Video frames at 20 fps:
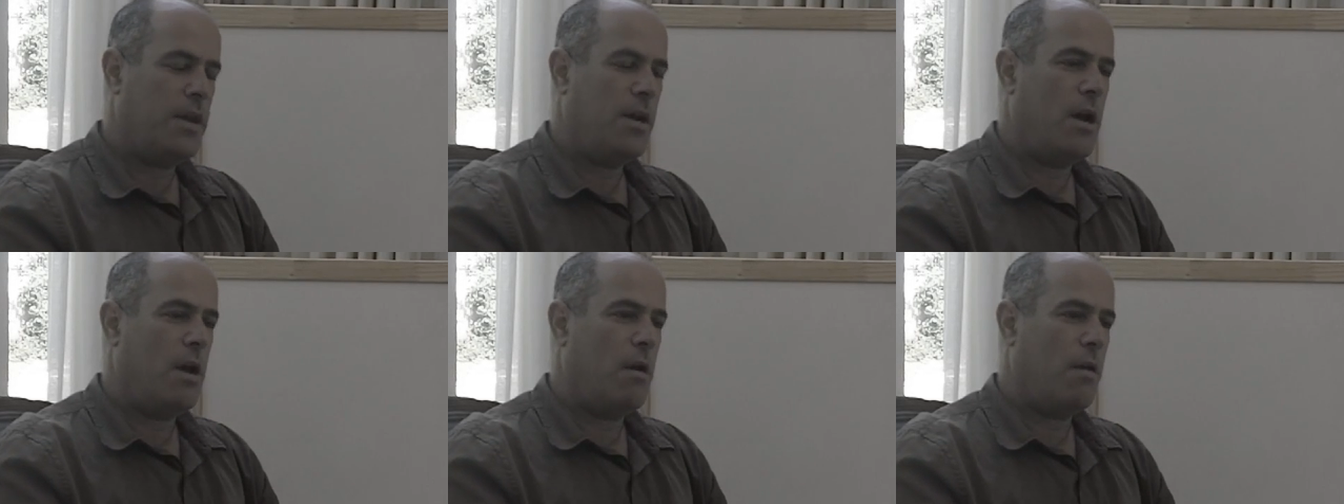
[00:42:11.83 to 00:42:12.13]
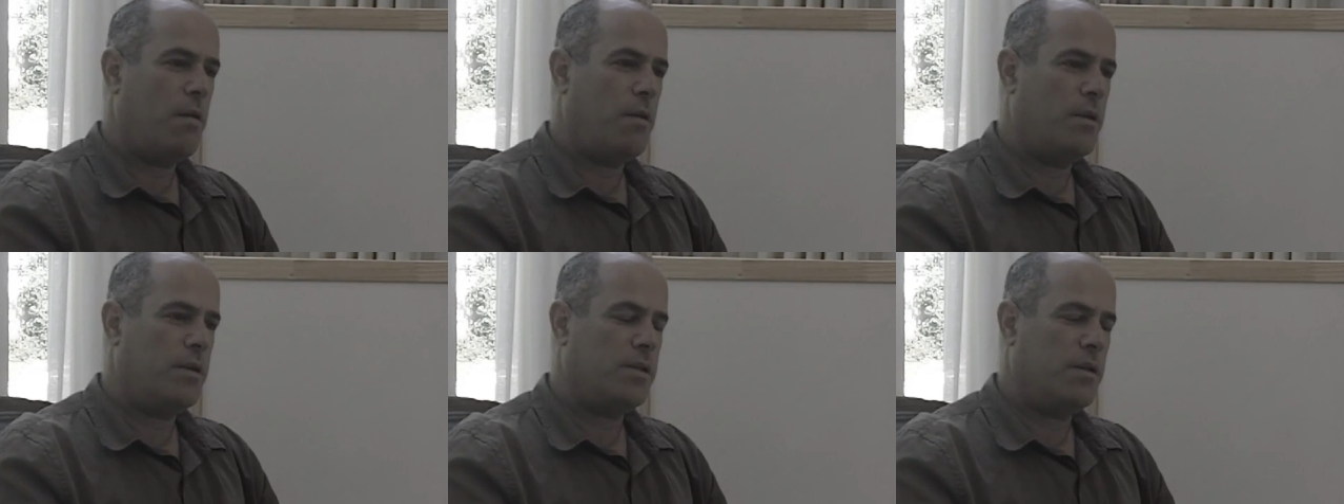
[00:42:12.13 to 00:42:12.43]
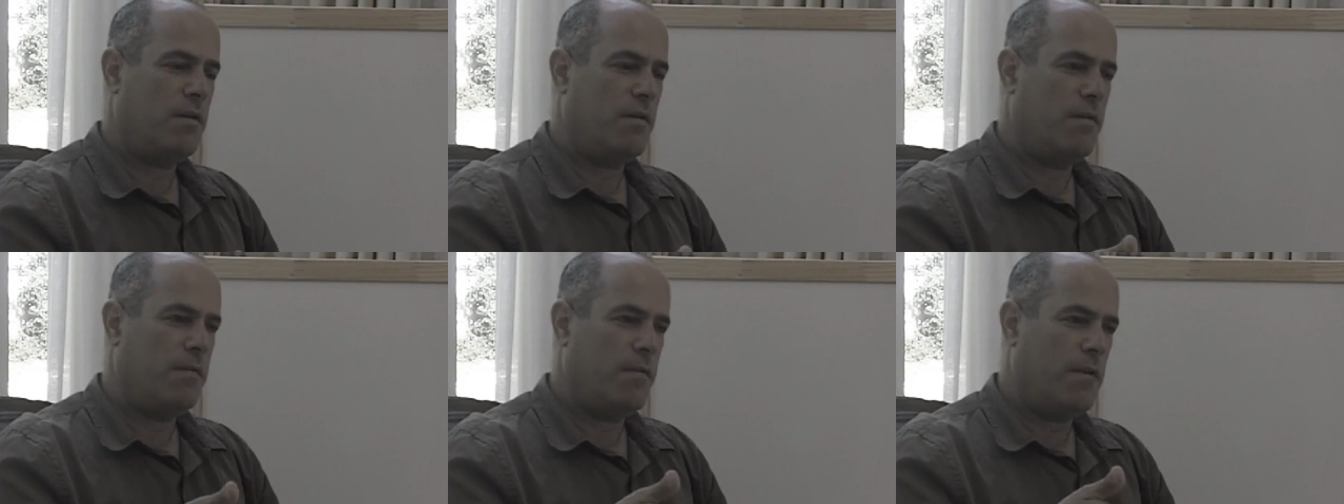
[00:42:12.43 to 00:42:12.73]
Right now
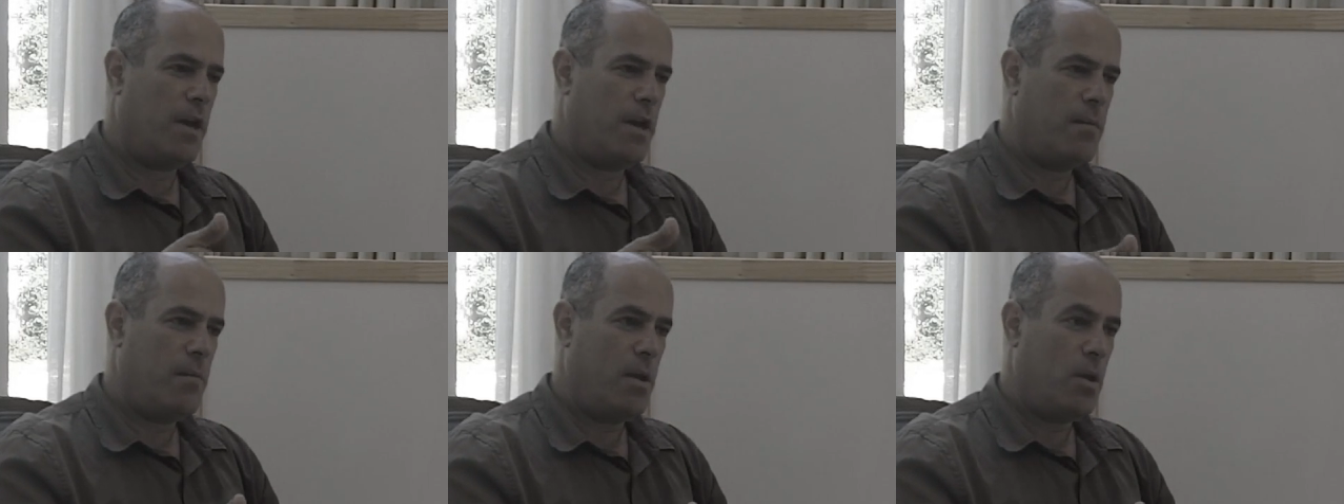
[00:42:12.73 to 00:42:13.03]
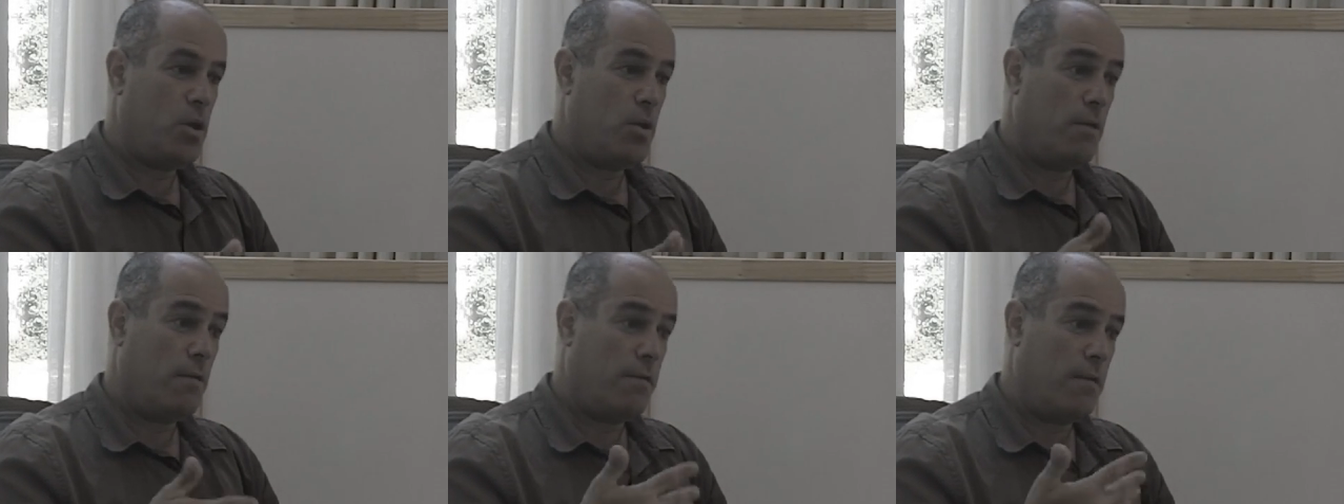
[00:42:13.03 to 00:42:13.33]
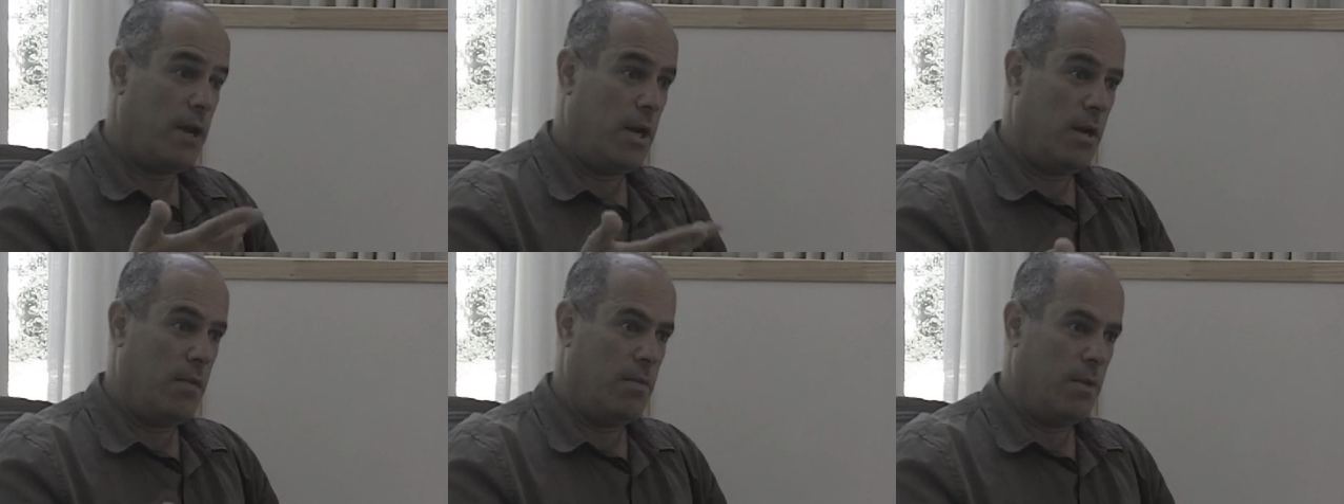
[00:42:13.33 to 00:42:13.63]
things are very much
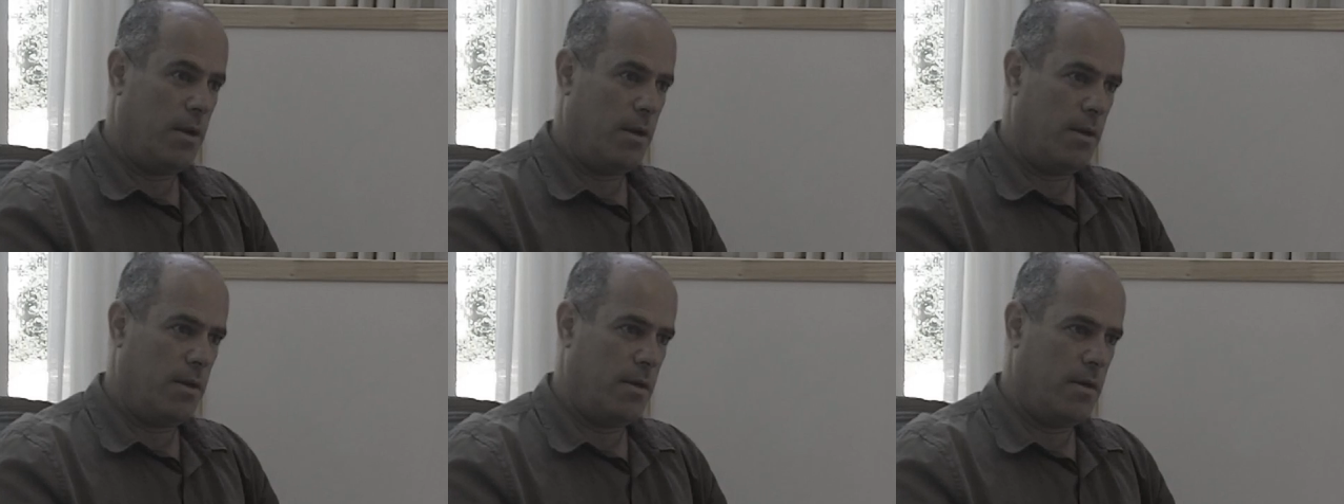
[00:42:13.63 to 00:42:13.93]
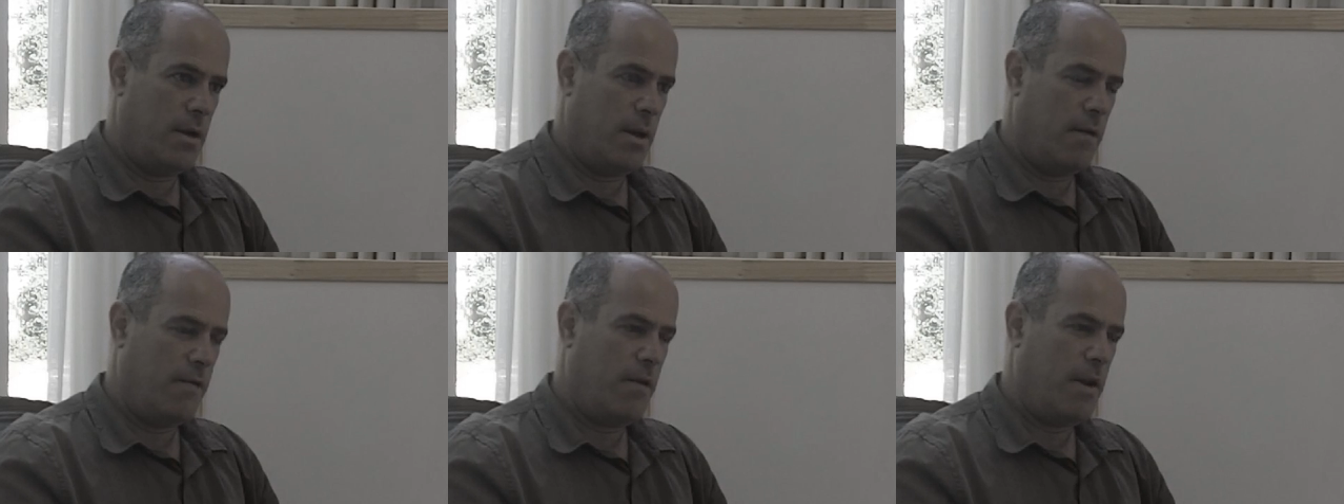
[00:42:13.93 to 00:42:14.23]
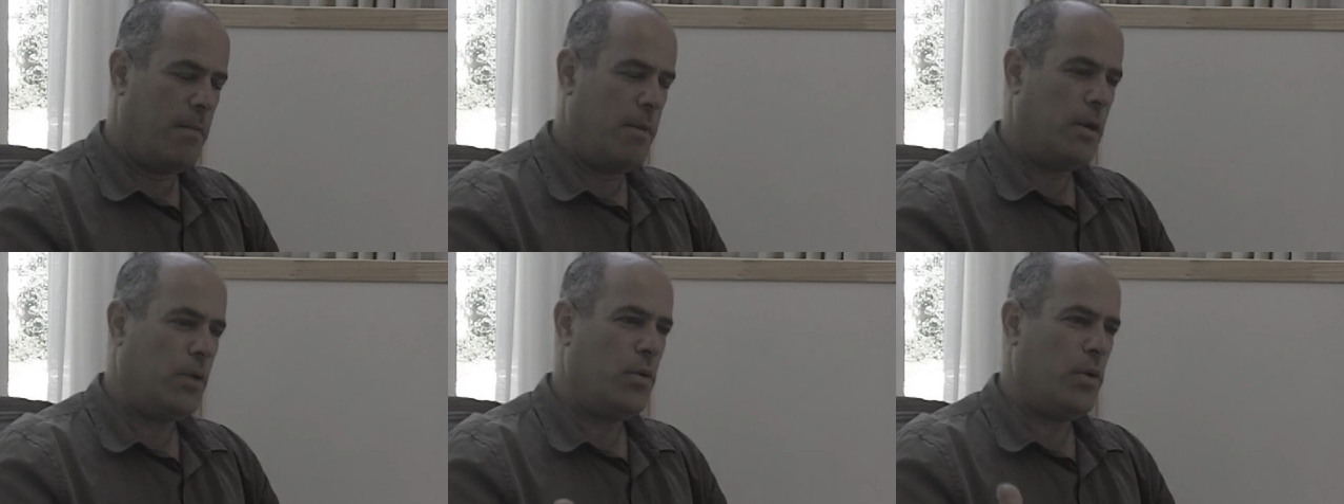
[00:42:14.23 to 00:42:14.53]
available
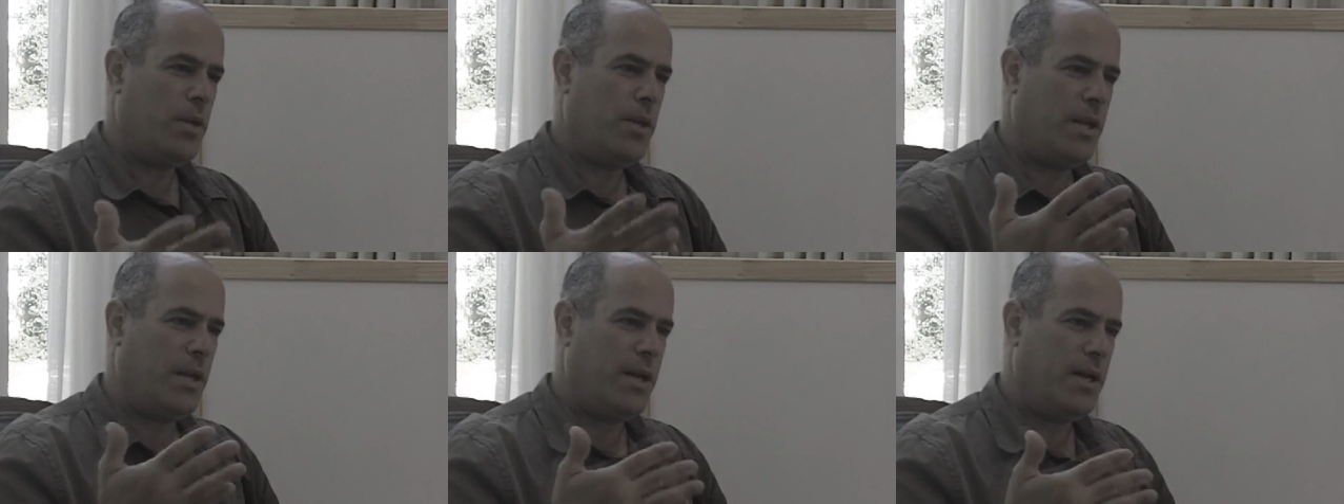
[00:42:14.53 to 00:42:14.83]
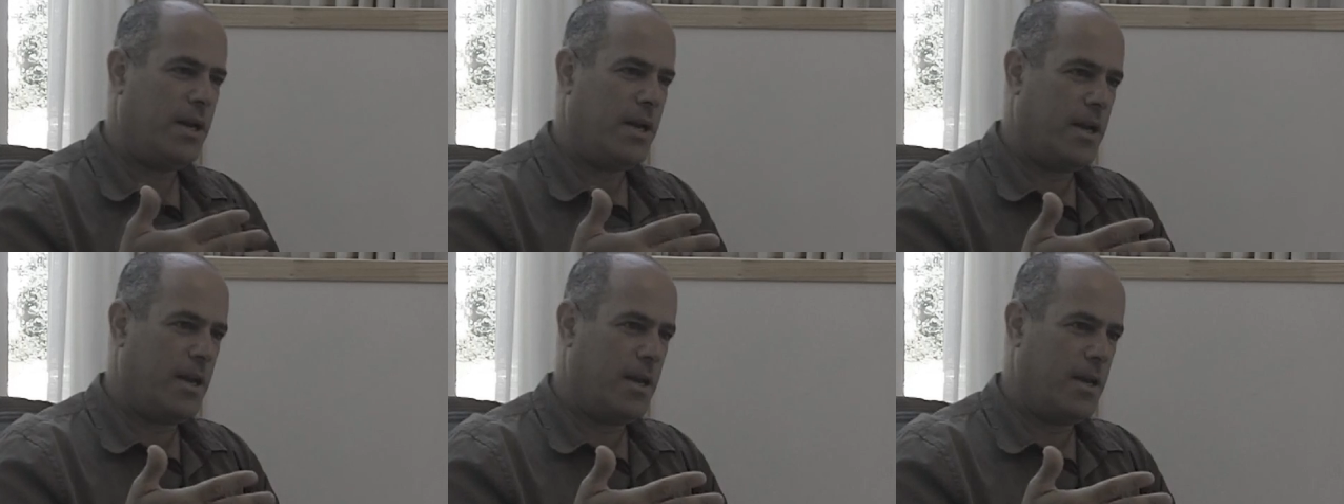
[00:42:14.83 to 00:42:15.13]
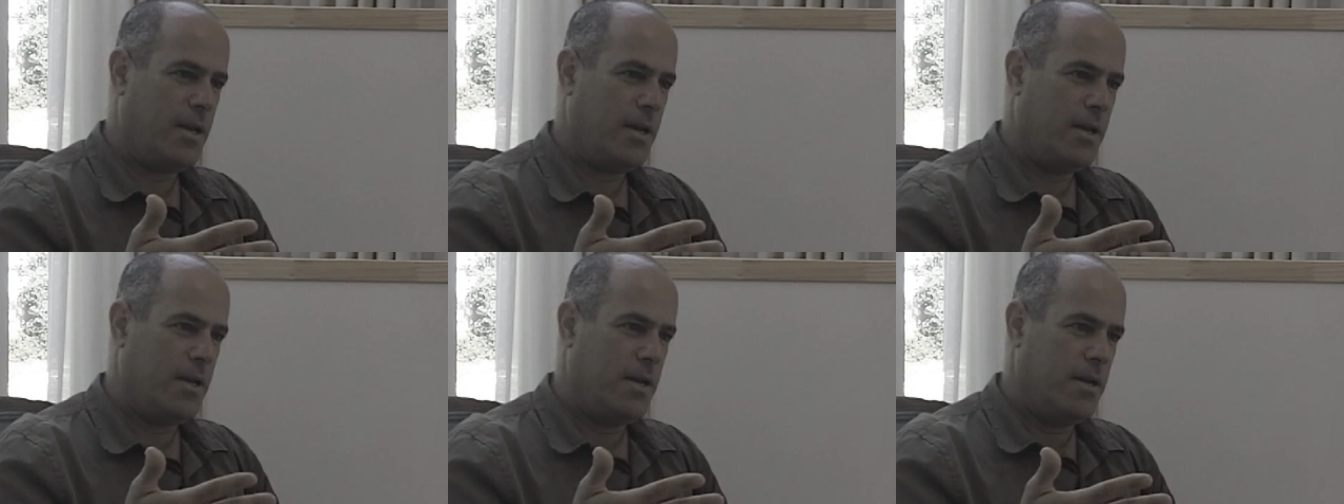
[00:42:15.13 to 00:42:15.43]
to a
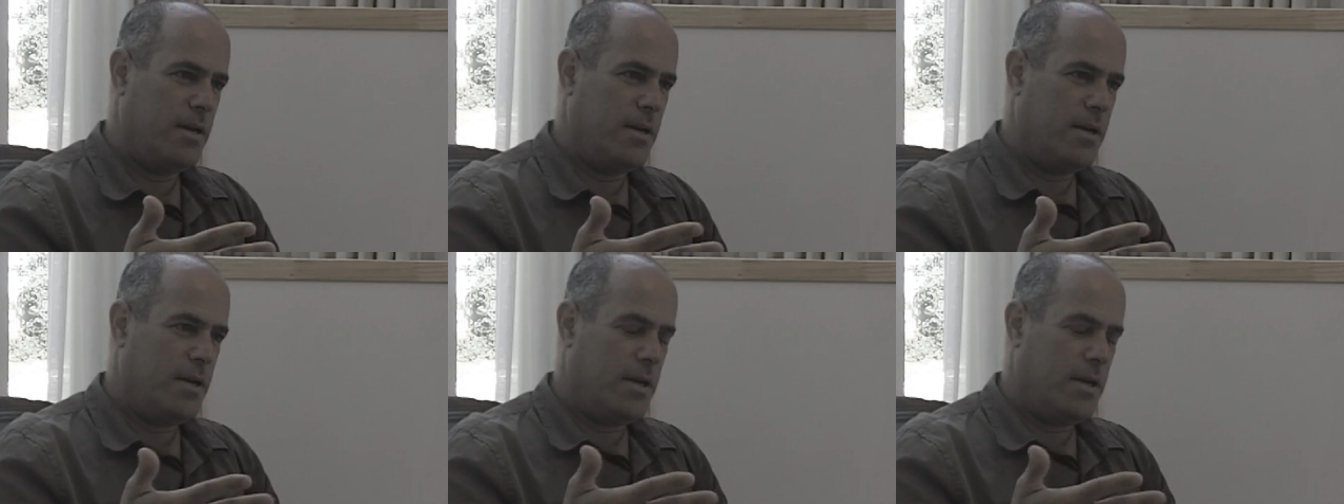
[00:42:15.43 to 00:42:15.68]
degree